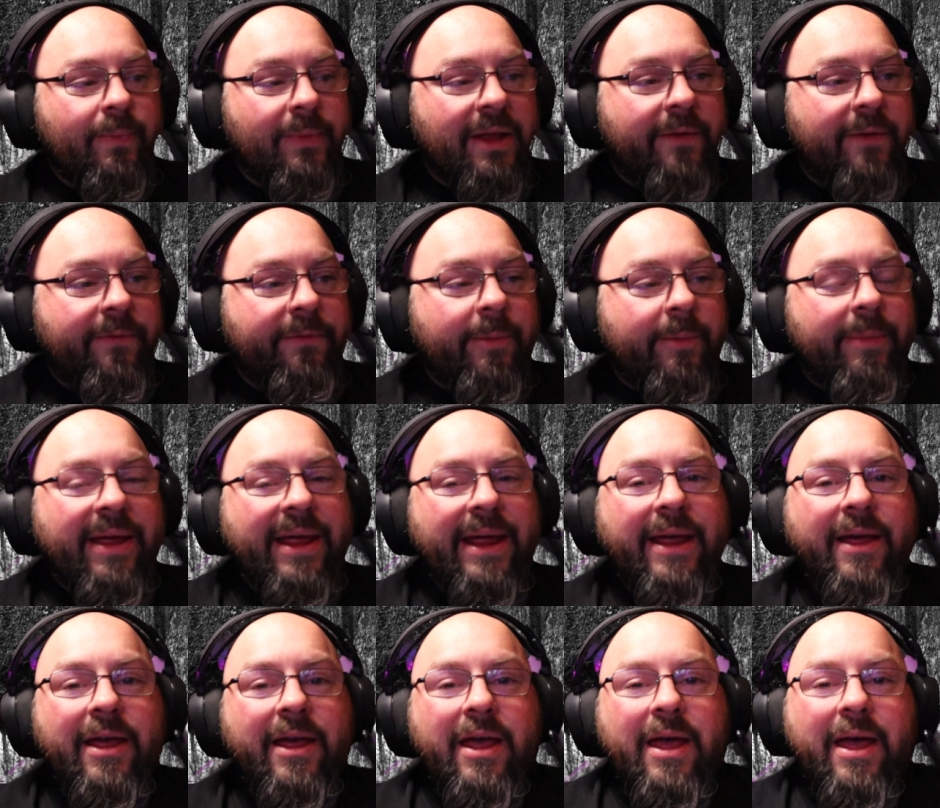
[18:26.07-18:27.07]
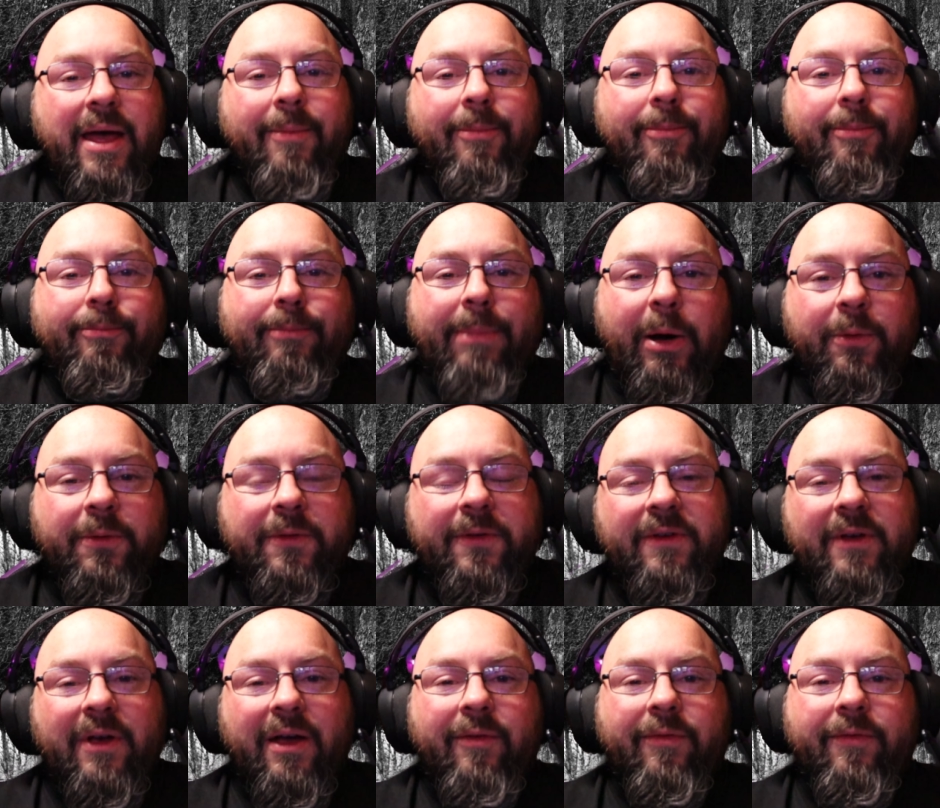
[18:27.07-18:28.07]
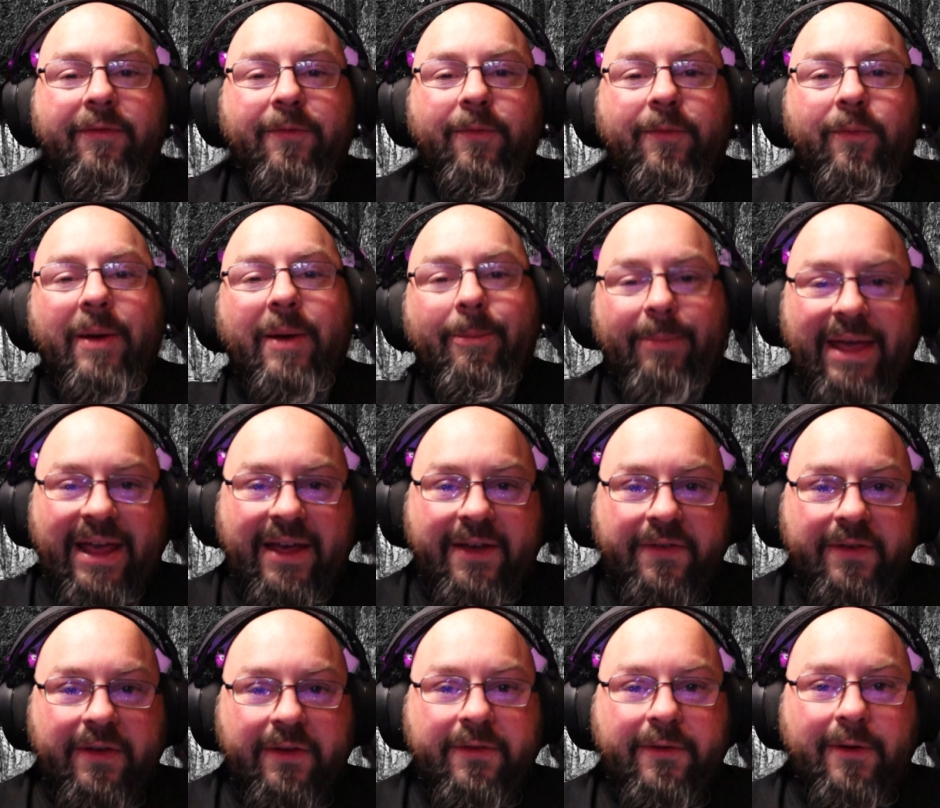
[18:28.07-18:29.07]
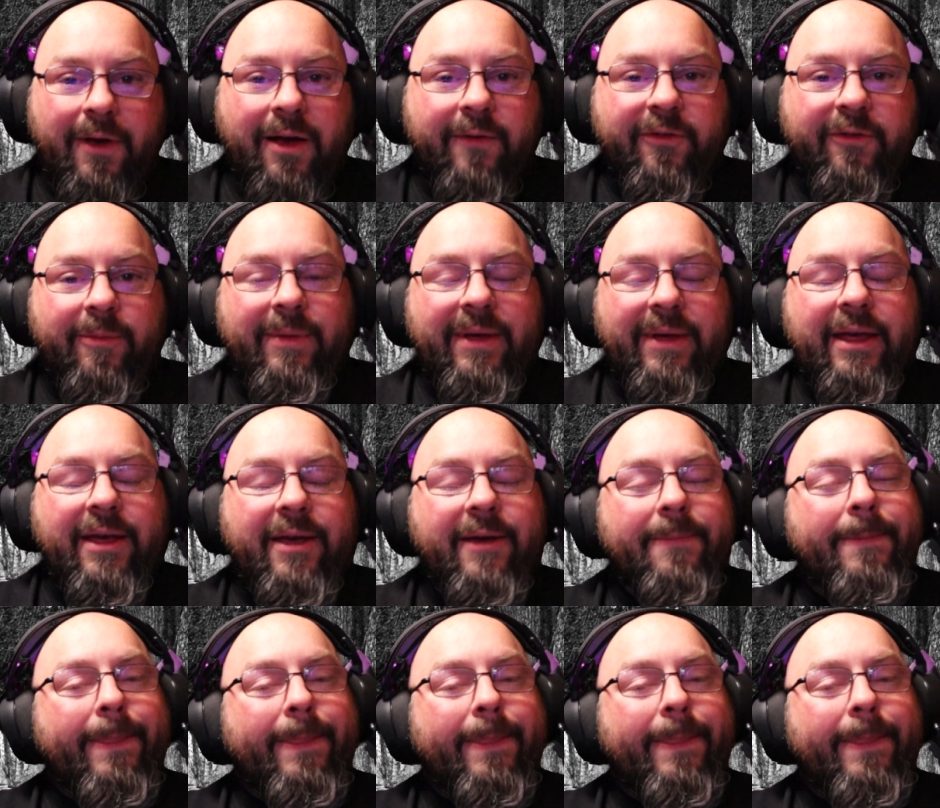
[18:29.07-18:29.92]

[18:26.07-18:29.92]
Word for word: For me, most of what makes the song for me